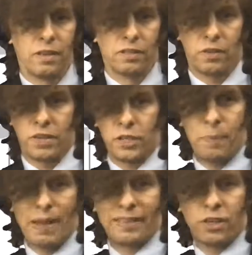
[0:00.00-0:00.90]
So the
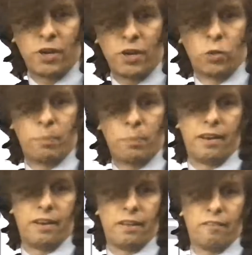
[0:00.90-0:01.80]
expected critical
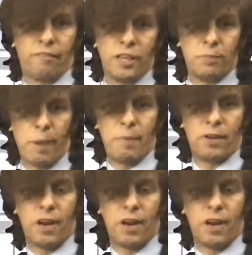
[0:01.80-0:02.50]
bid faced by bidder